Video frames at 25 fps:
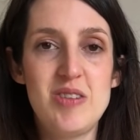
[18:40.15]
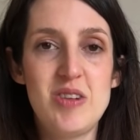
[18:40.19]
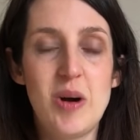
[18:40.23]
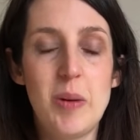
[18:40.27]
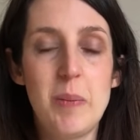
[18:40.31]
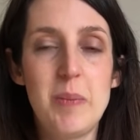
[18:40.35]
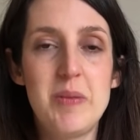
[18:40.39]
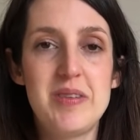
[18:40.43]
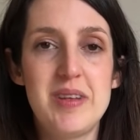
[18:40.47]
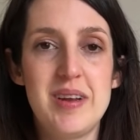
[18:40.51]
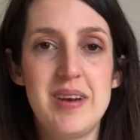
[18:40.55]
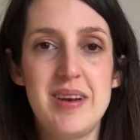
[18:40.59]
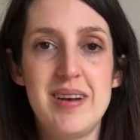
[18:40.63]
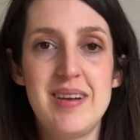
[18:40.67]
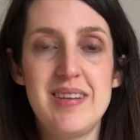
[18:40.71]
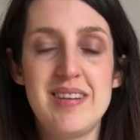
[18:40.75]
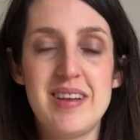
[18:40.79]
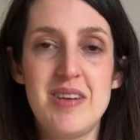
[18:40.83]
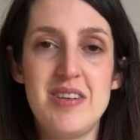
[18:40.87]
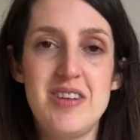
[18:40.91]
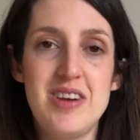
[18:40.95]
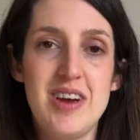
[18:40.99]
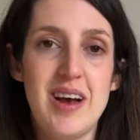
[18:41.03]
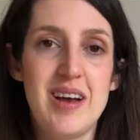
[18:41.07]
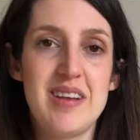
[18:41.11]
tops and
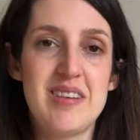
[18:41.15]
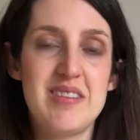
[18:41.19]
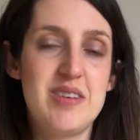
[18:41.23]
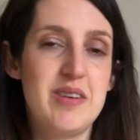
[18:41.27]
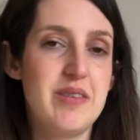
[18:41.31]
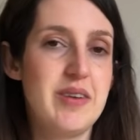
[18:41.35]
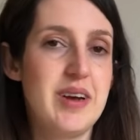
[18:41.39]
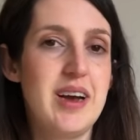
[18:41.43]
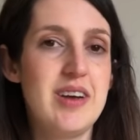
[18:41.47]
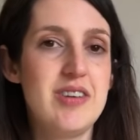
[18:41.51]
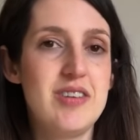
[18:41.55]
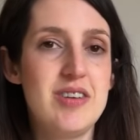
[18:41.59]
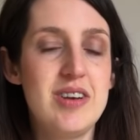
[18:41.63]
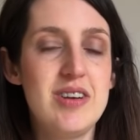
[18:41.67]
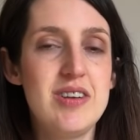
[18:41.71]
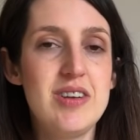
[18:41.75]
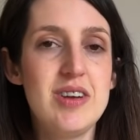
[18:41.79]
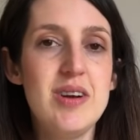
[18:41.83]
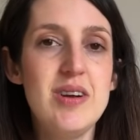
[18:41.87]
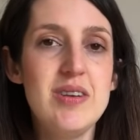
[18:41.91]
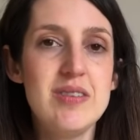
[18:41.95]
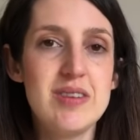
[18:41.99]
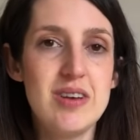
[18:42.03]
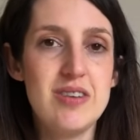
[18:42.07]
so she asked for a version too,